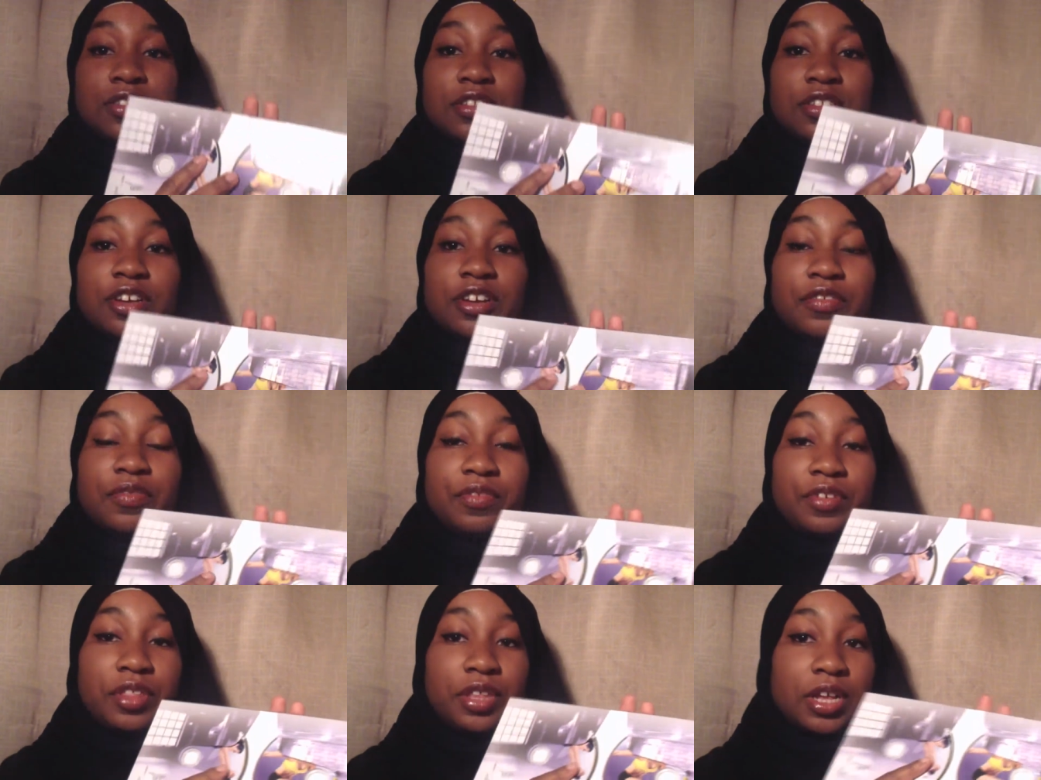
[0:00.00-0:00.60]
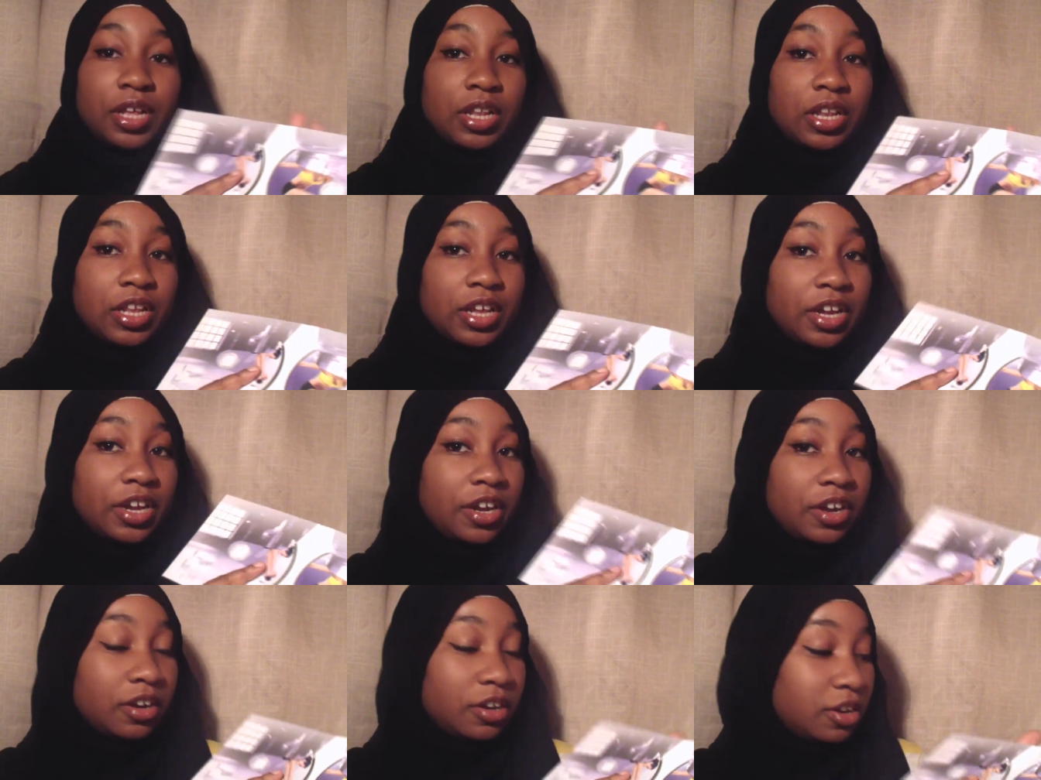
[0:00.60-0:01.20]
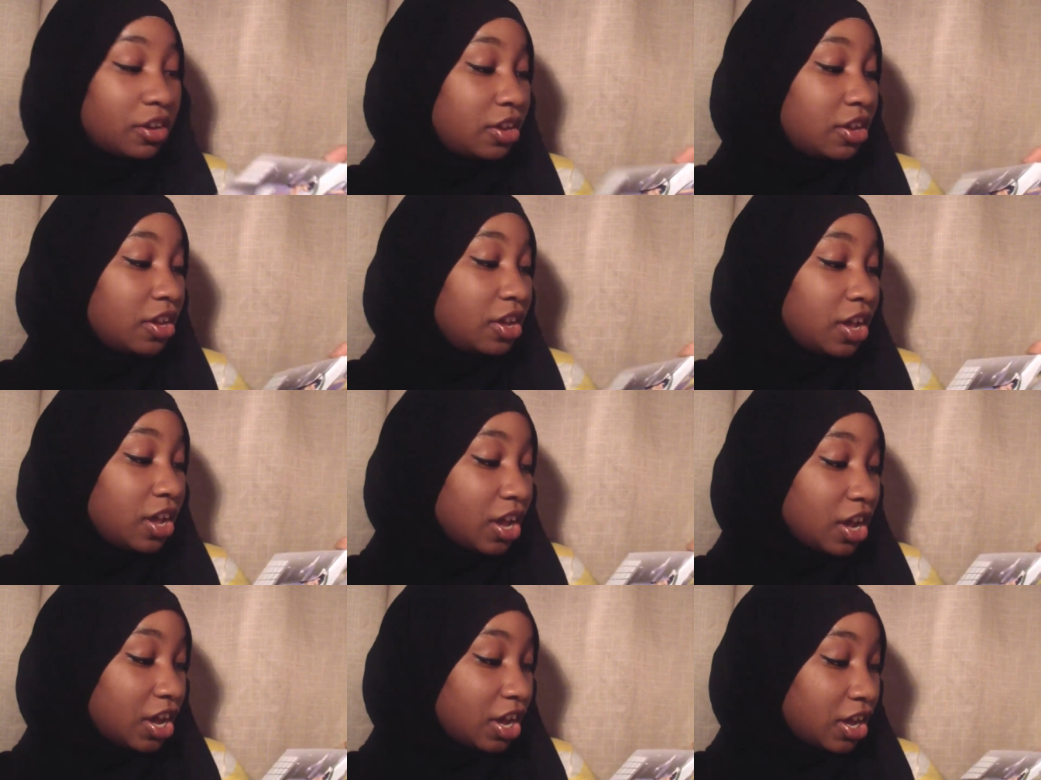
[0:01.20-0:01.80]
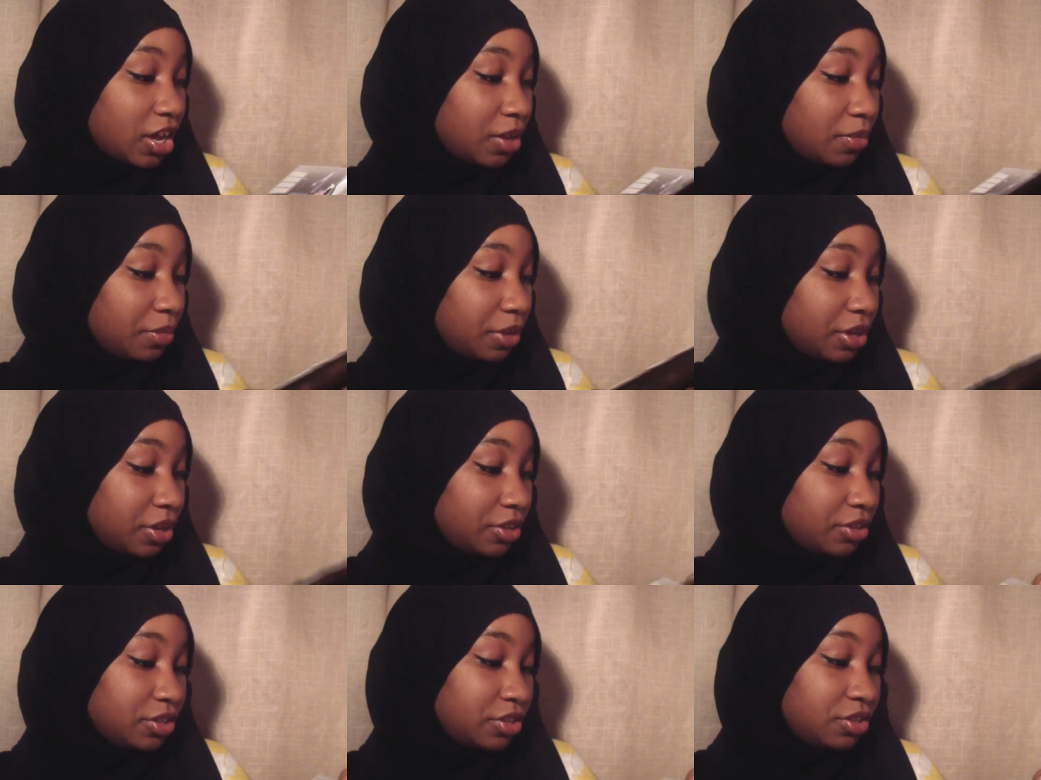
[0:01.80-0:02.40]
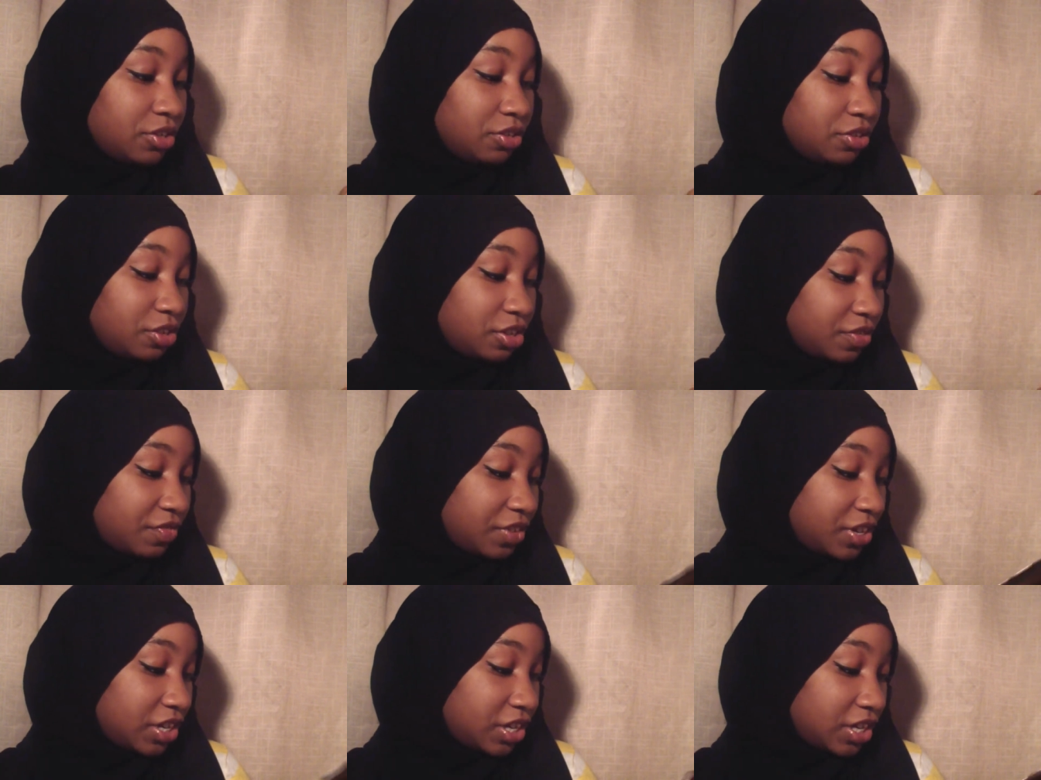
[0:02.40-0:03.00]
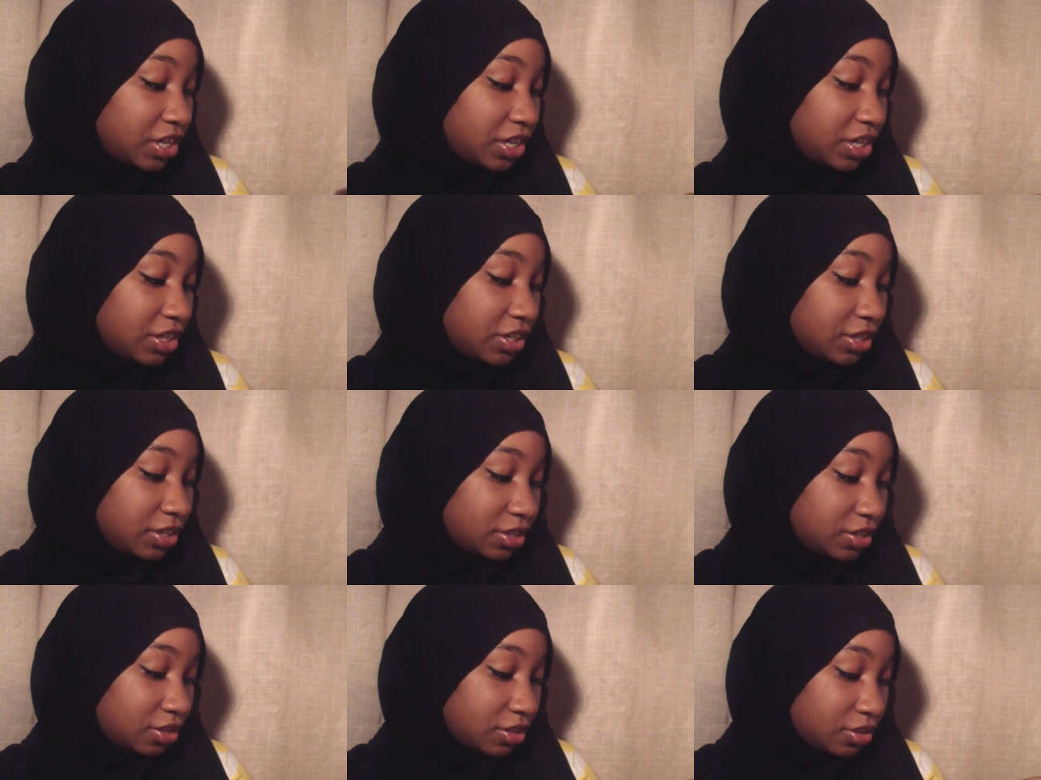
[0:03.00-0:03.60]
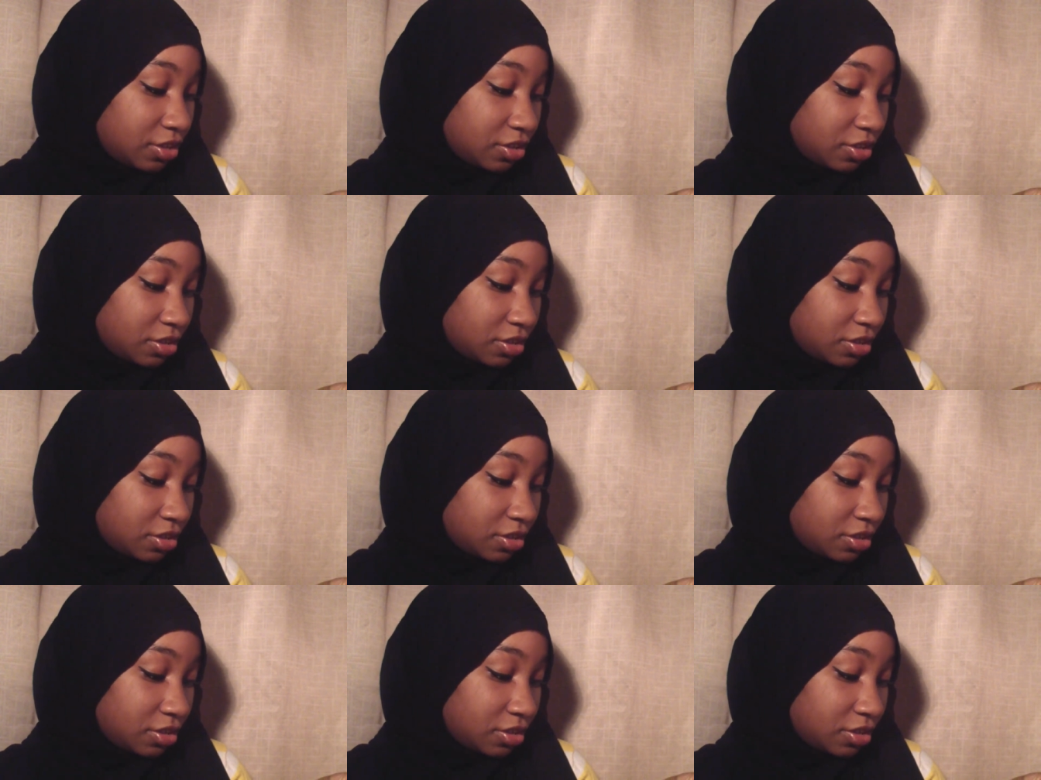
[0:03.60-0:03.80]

Sorry for the glare. Here's the 2 DVDs.